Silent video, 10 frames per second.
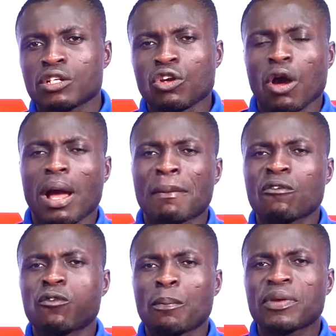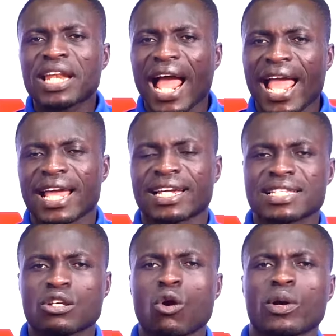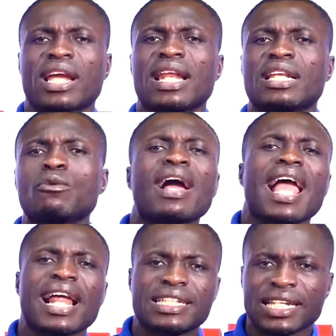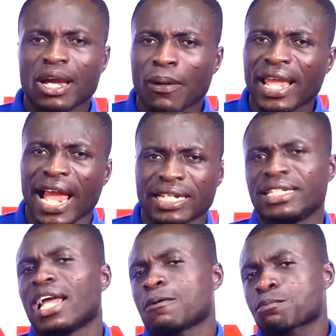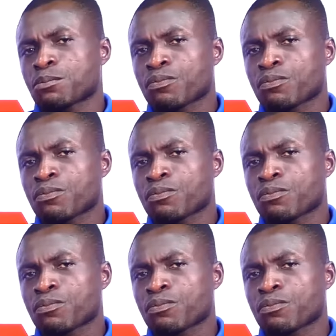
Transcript: no, a month for Pina, a castle, oh, Kennedy, why are dear,